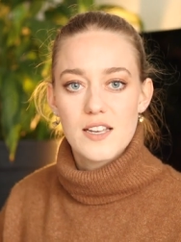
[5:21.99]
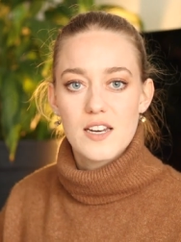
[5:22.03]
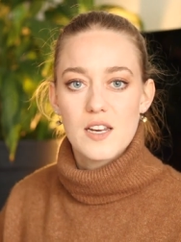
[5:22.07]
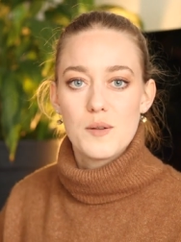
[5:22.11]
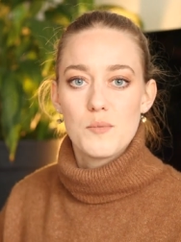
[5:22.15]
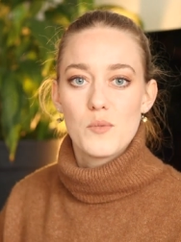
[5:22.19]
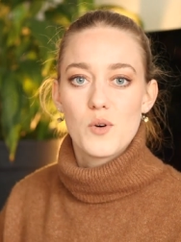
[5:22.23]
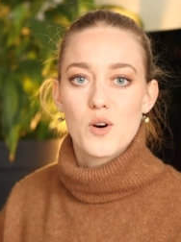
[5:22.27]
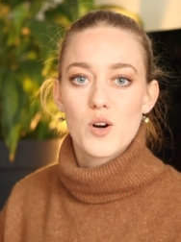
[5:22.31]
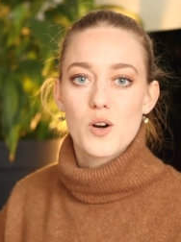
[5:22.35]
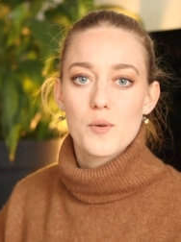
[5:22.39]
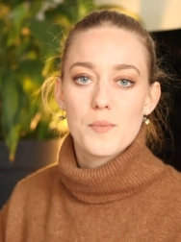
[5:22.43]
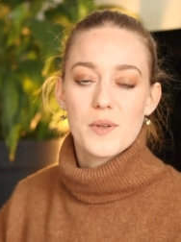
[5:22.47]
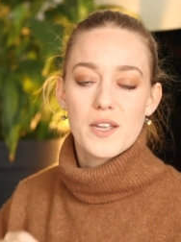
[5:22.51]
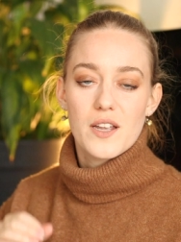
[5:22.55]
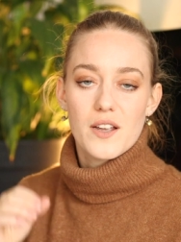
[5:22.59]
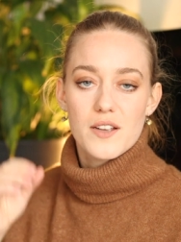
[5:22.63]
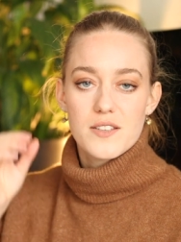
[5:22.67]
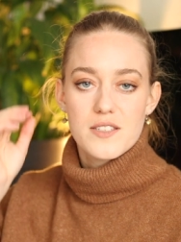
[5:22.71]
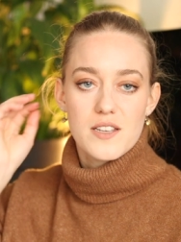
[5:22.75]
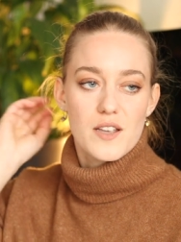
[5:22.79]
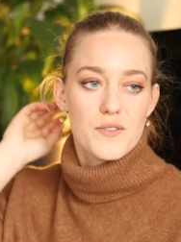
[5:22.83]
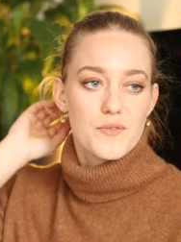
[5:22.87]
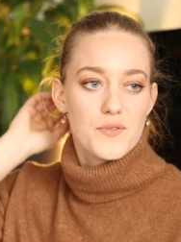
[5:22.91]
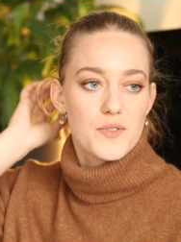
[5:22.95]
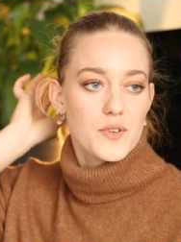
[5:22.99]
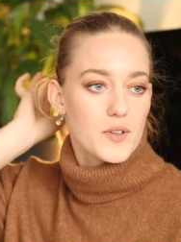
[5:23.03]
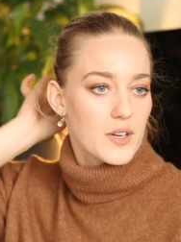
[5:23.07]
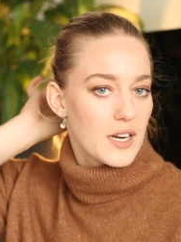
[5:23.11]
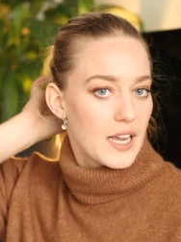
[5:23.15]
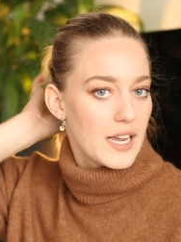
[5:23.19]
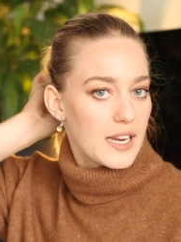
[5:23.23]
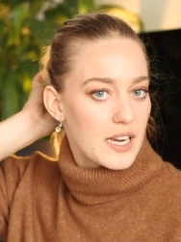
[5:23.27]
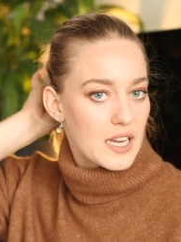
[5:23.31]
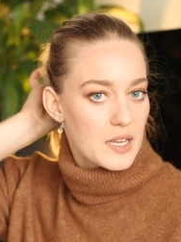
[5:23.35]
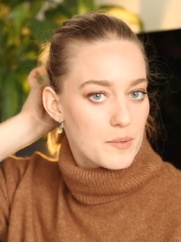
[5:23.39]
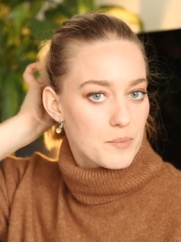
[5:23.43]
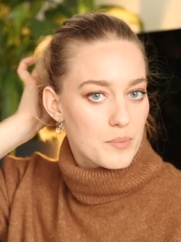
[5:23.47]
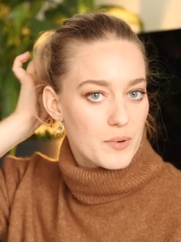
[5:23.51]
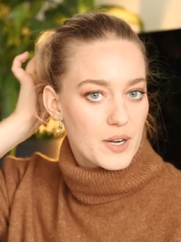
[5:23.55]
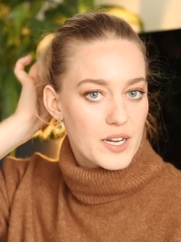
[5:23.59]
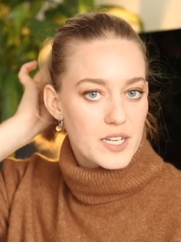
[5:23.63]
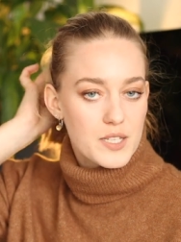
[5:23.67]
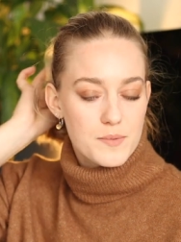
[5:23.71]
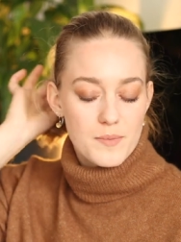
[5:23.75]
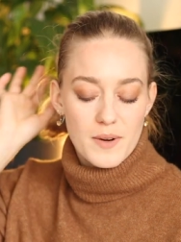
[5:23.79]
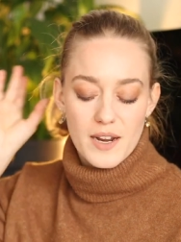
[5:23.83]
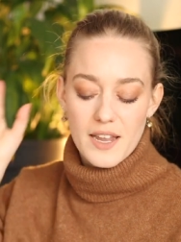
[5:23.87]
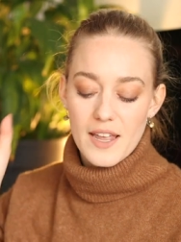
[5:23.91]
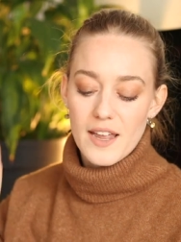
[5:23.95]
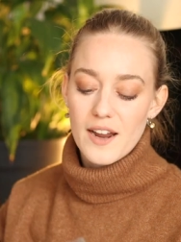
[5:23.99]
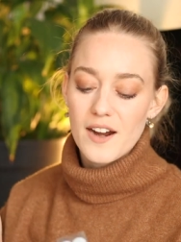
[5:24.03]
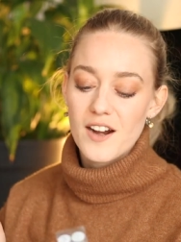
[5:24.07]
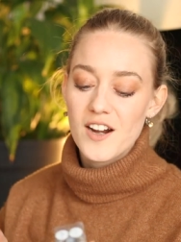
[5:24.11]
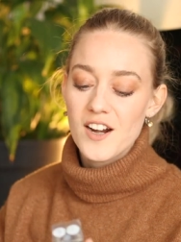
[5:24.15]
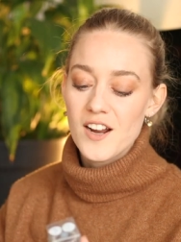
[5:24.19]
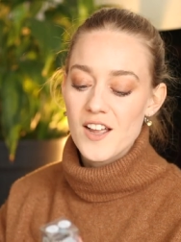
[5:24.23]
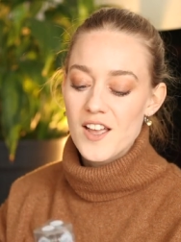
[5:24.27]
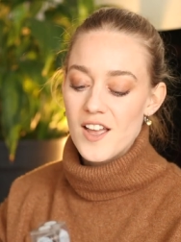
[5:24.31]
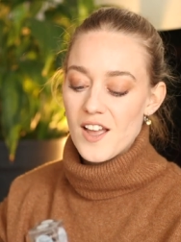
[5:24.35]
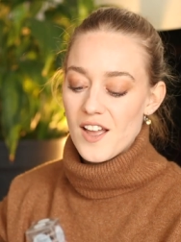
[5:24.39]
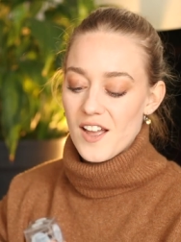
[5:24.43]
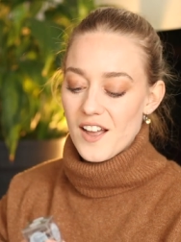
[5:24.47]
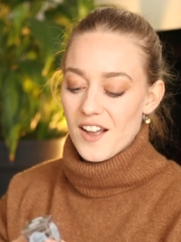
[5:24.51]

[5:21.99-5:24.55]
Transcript: anymore because I feel like it breaks my hair.